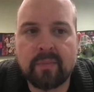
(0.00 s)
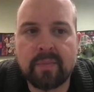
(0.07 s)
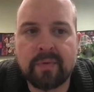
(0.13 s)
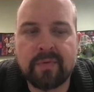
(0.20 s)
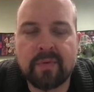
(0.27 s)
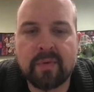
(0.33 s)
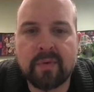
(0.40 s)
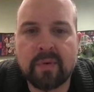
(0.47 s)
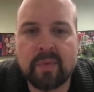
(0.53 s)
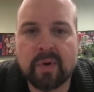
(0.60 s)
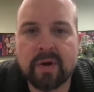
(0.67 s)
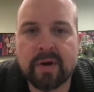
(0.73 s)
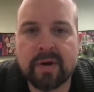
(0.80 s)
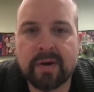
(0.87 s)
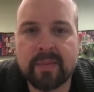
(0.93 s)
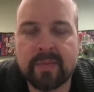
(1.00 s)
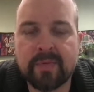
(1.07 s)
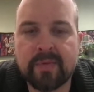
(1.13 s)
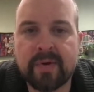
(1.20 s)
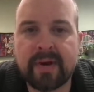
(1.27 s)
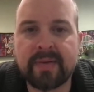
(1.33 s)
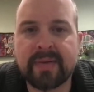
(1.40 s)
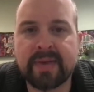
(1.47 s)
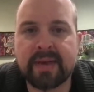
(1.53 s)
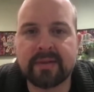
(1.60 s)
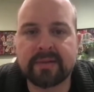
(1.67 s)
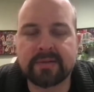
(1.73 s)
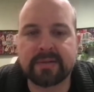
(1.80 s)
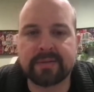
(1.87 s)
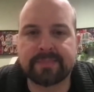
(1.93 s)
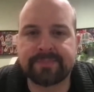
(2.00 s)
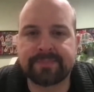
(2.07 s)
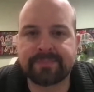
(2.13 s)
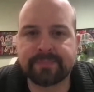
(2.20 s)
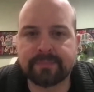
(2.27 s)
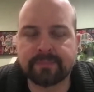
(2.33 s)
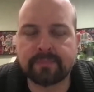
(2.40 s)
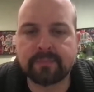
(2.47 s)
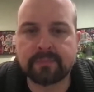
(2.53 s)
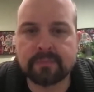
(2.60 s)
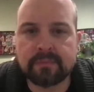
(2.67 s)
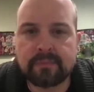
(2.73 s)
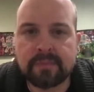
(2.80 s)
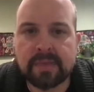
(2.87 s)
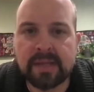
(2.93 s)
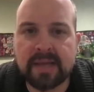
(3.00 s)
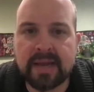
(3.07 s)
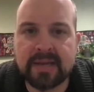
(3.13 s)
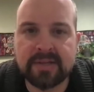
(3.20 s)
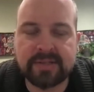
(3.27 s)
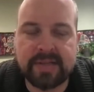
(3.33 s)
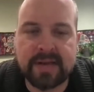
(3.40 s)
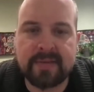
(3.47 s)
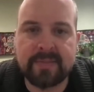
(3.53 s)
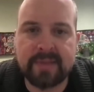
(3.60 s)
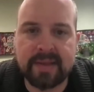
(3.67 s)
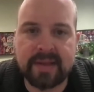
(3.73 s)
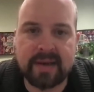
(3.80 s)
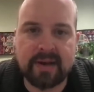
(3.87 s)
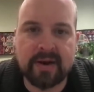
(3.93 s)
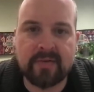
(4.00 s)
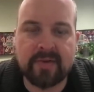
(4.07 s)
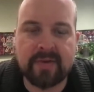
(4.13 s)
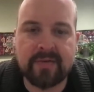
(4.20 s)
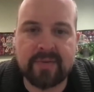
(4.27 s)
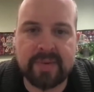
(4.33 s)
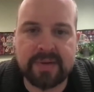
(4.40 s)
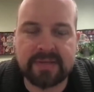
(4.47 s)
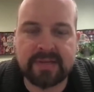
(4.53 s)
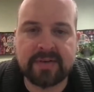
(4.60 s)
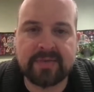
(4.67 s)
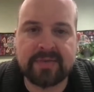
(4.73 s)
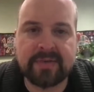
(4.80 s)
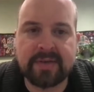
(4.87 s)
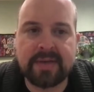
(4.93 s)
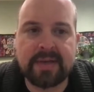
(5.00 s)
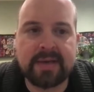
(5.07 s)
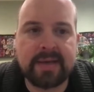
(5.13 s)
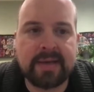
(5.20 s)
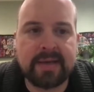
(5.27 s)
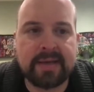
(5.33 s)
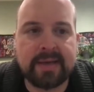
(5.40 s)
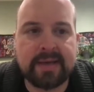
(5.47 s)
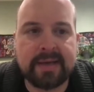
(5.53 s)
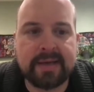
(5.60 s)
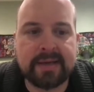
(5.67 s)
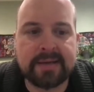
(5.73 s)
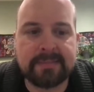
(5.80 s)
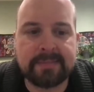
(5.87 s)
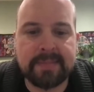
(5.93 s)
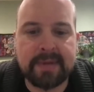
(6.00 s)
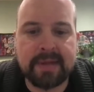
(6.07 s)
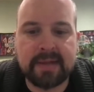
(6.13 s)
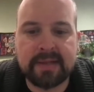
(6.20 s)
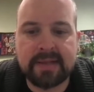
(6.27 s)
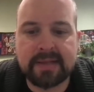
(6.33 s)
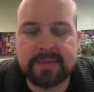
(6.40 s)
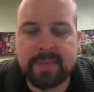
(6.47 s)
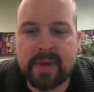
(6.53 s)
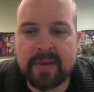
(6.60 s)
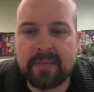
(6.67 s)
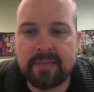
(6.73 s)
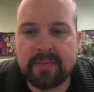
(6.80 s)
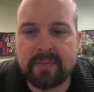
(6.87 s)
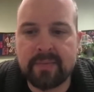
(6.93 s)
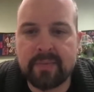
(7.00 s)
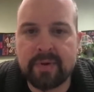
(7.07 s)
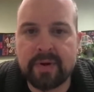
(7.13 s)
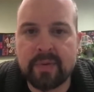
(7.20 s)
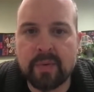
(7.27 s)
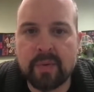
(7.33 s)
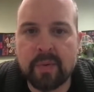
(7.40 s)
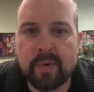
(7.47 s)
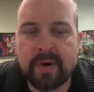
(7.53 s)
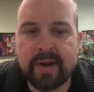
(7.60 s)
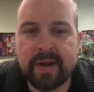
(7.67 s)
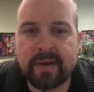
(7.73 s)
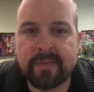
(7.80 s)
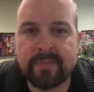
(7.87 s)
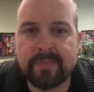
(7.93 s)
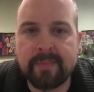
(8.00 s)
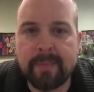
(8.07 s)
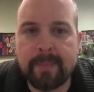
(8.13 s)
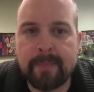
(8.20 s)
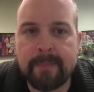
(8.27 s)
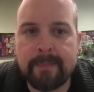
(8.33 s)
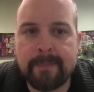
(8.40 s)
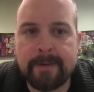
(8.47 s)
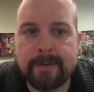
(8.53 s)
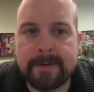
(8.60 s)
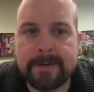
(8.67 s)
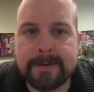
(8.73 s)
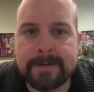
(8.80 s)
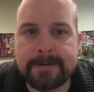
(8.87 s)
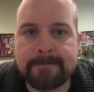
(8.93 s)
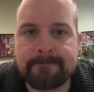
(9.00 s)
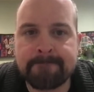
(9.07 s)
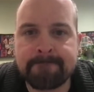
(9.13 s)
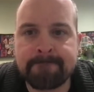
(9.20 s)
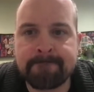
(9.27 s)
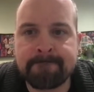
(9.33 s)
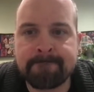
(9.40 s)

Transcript: before work or before anything else, and kind of just time that I carve out for myself. That's been pretty rewarding. I